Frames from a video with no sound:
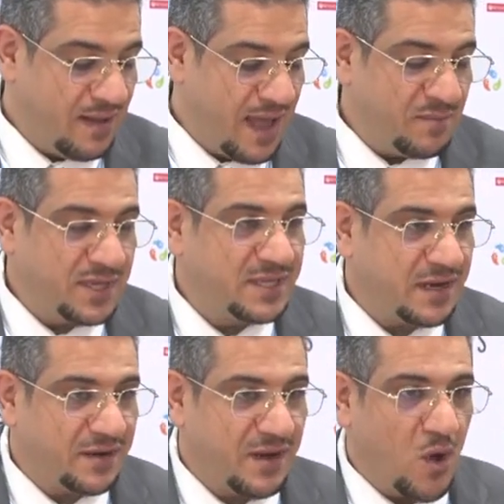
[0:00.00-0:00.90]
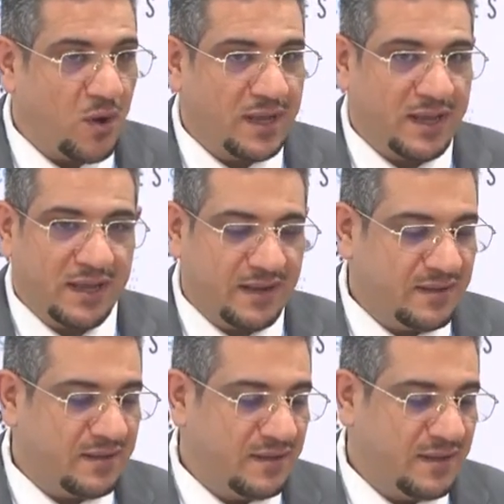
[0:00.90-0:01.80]
And Mr. O.K.
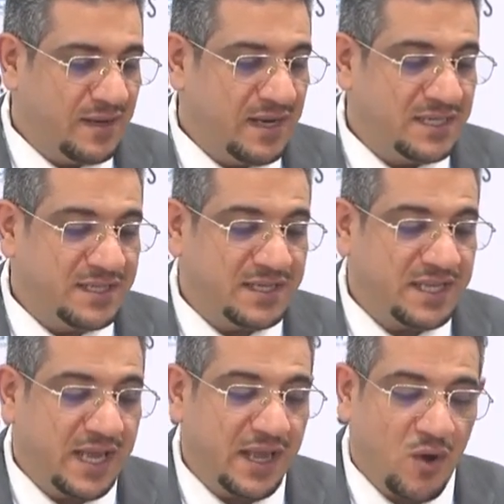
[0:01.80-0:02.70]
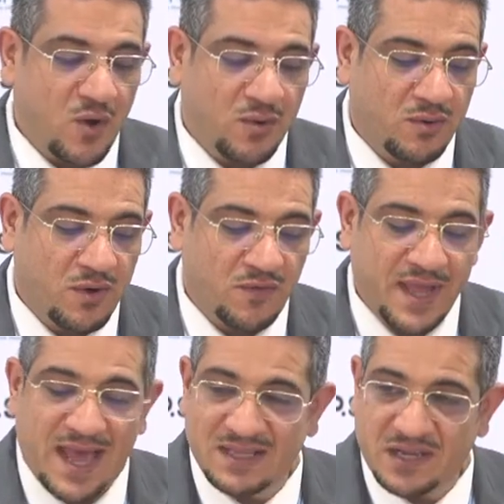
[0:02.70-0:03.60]
is the CEO of
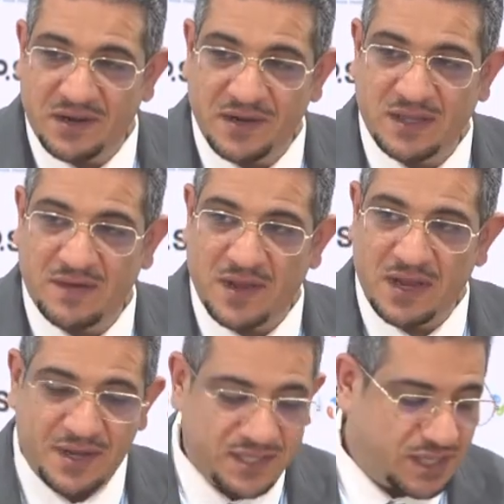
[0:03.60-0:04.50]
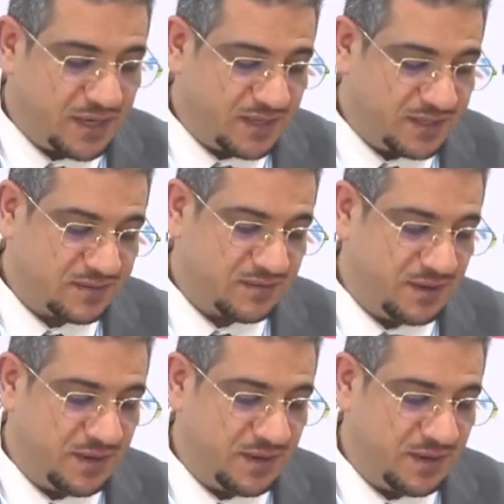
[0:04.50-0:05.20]
the Alternative Indigenous